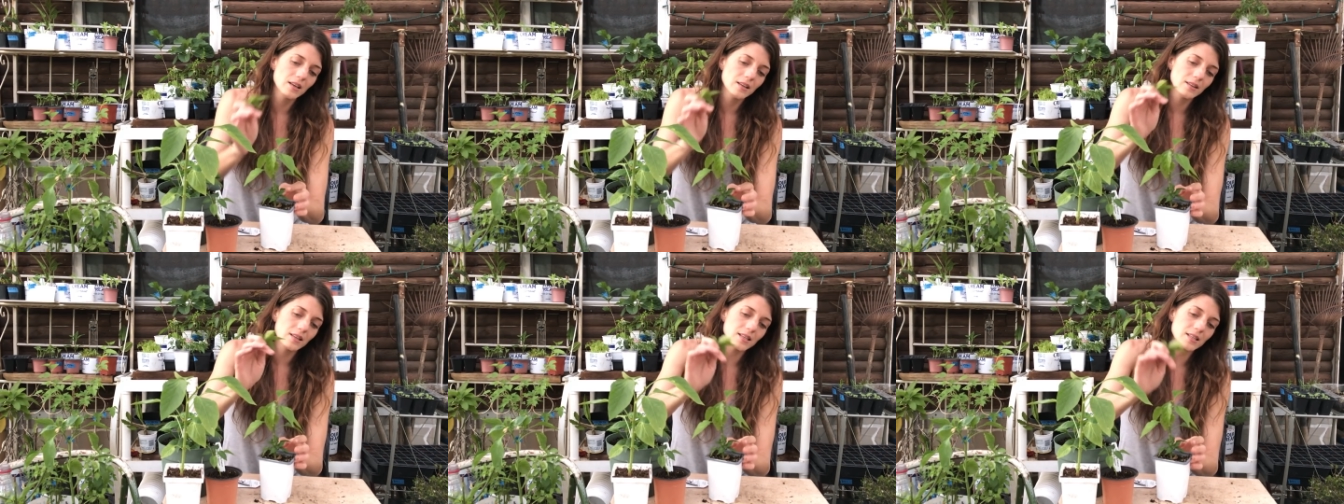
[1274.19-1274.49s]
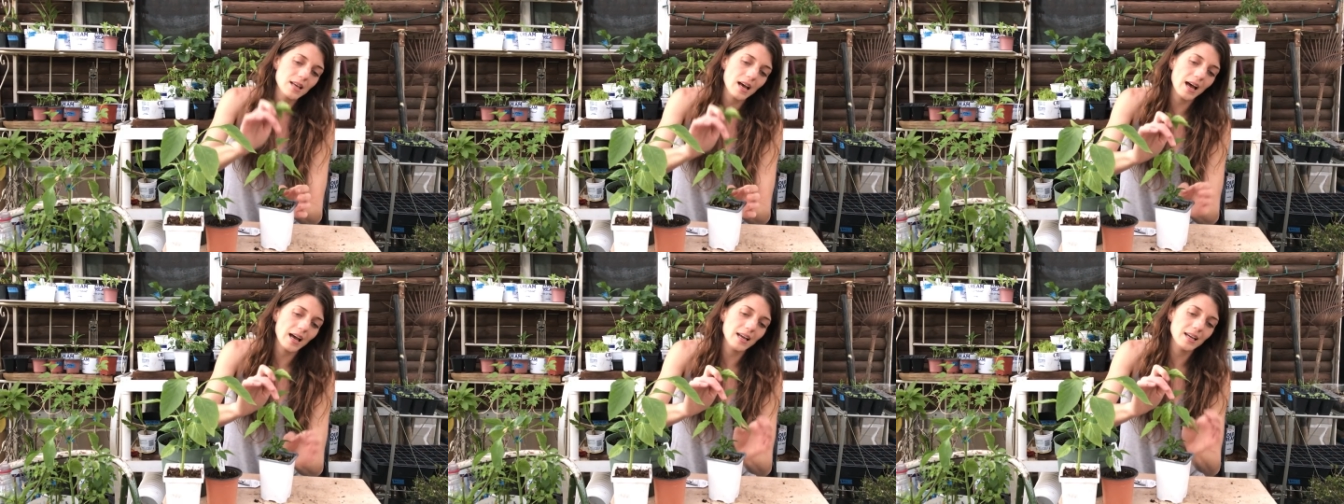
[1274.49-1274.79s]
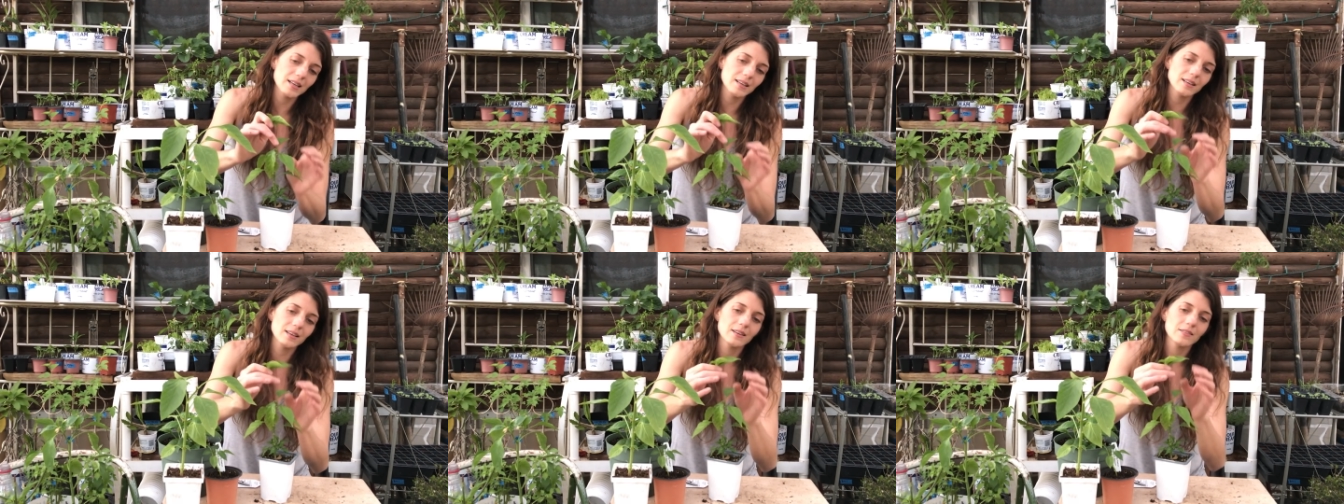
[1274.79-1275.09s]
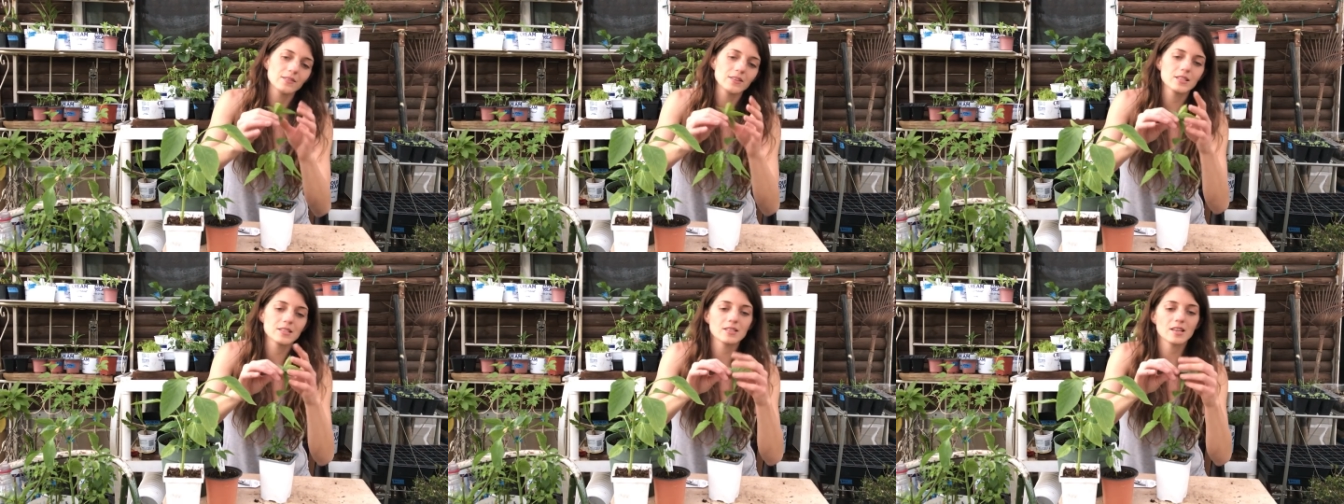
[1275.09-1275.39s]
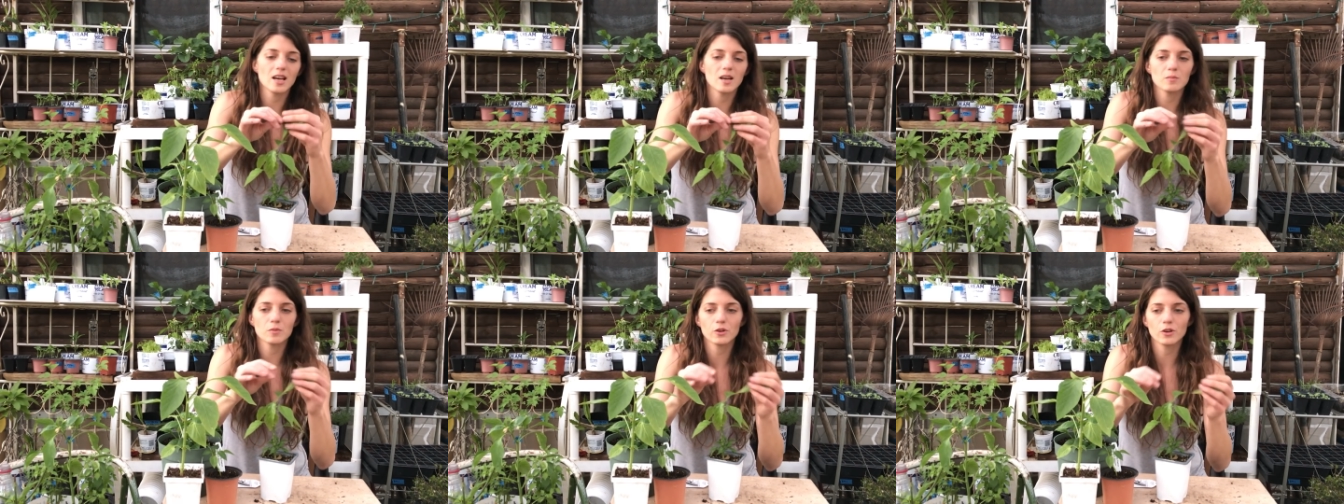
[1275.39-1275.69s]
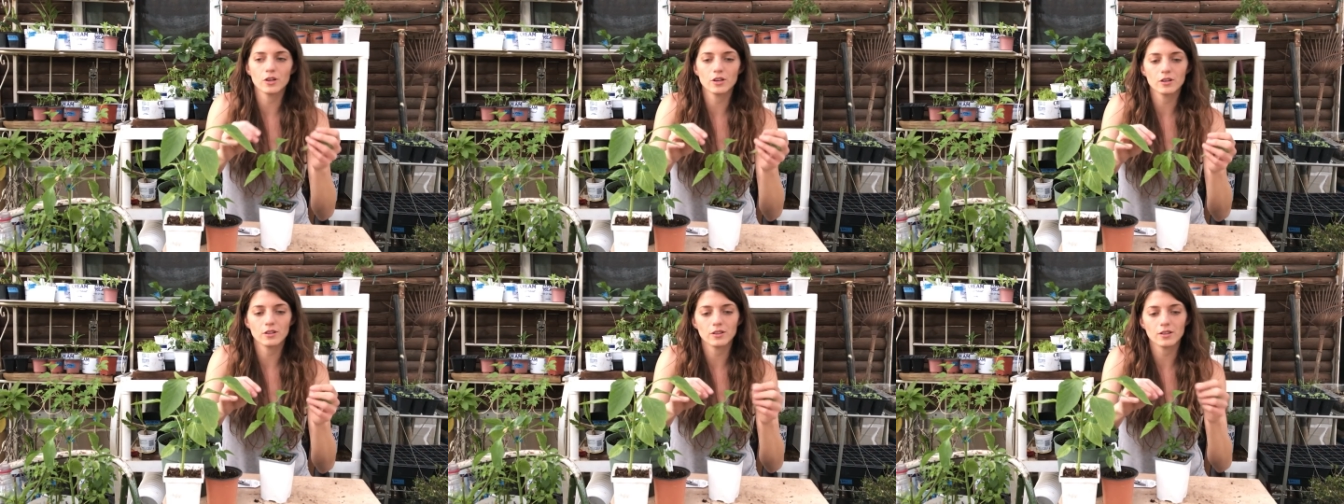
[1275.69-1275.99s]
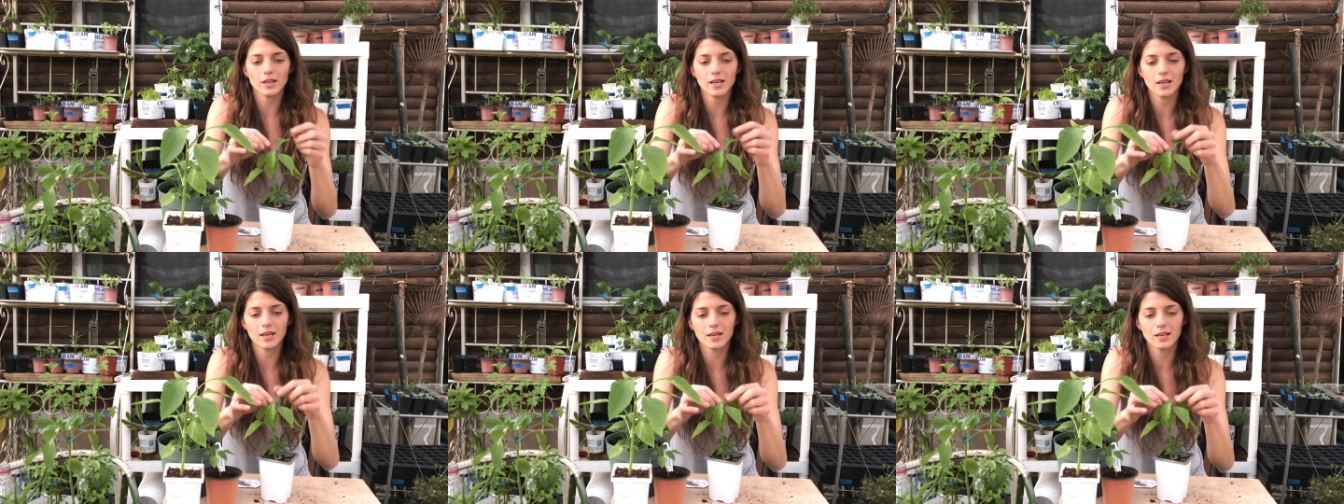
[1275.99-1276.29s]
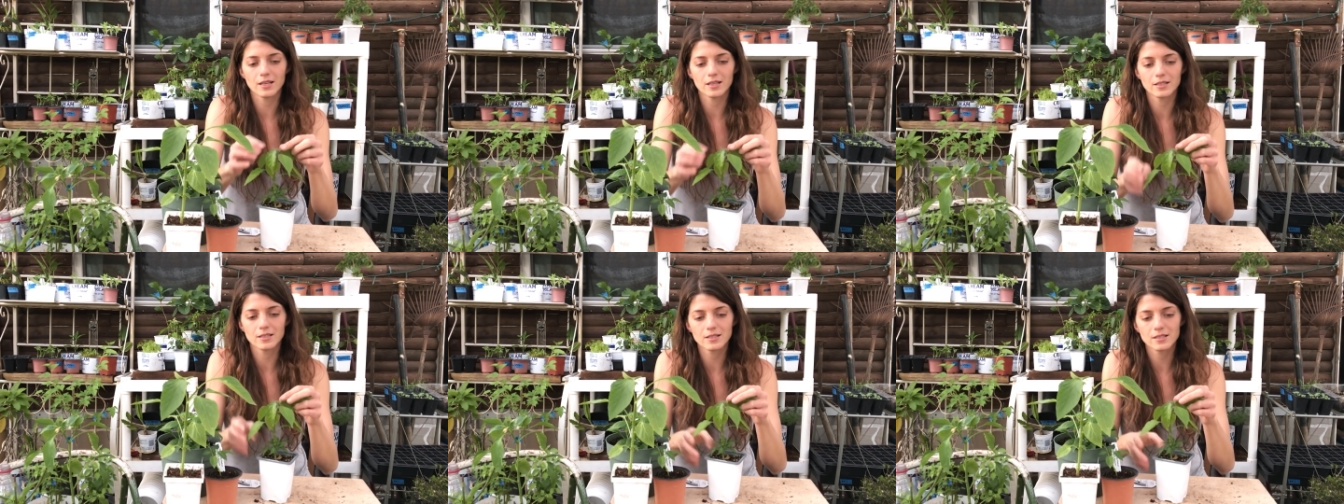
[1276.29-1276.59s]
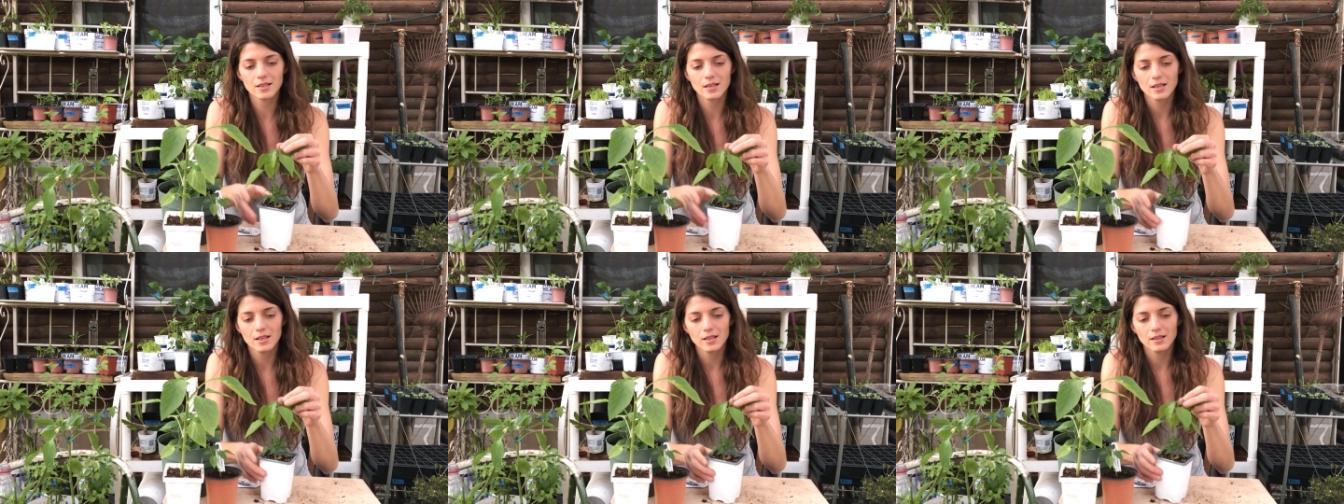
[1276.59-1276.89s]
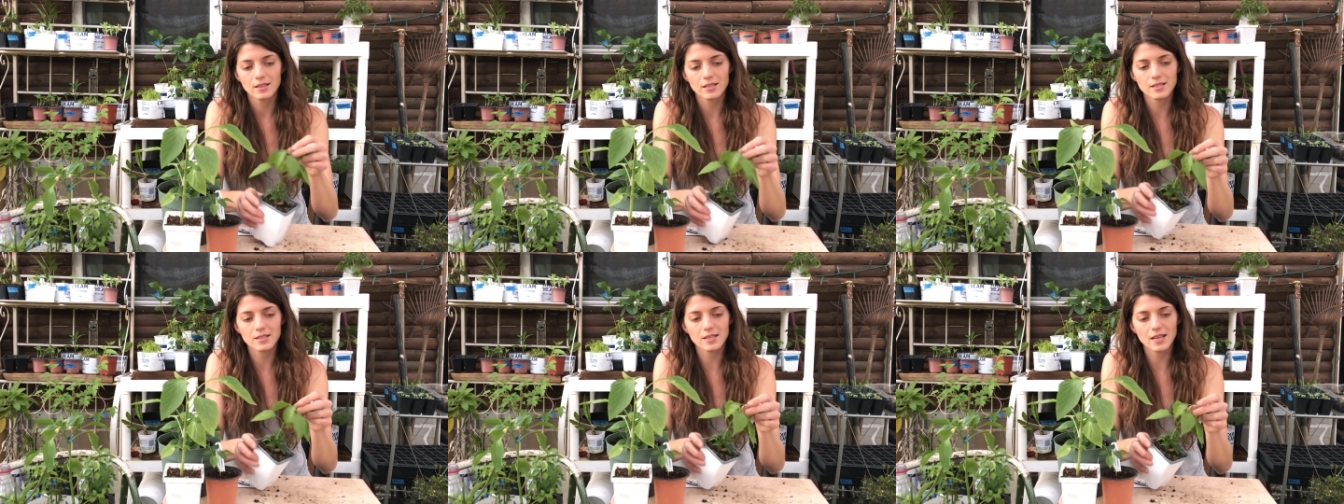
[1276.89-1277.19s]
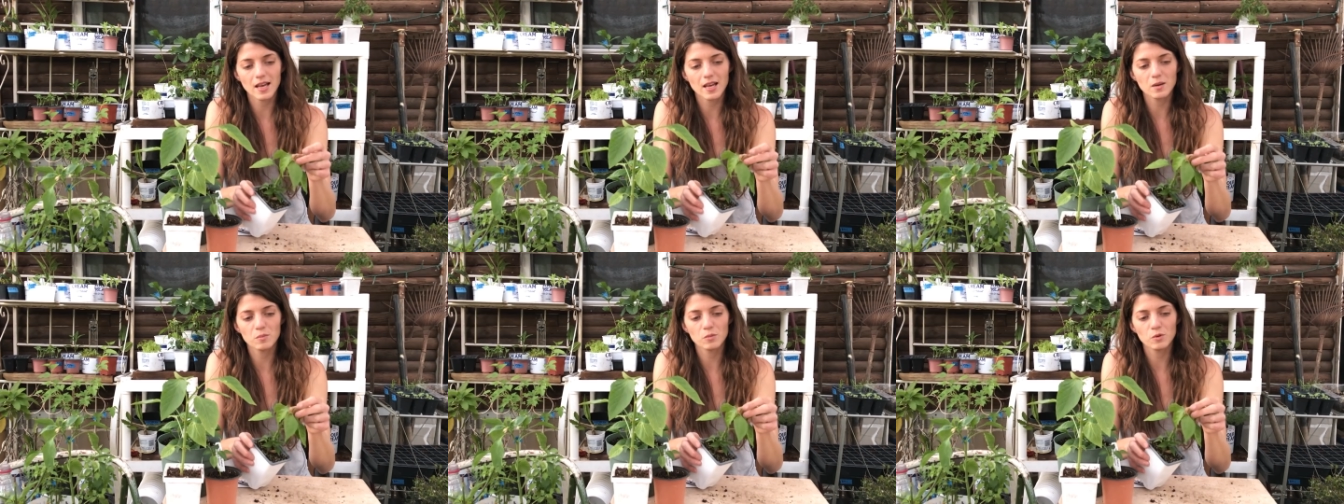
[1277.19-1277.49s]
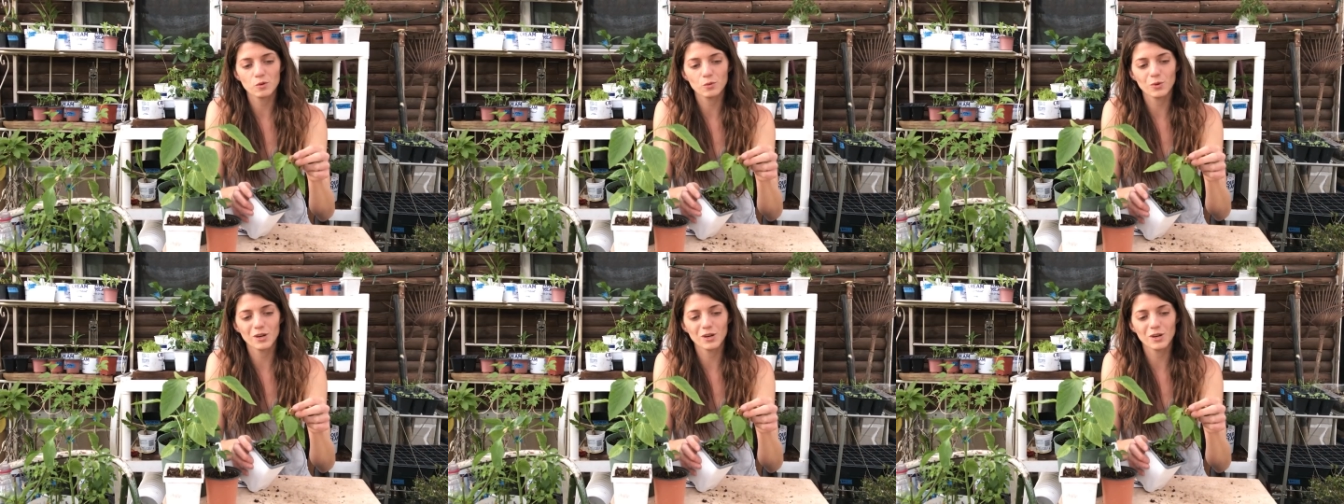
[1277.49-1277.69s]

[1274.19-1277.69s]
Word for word: this height of this top growth and the stem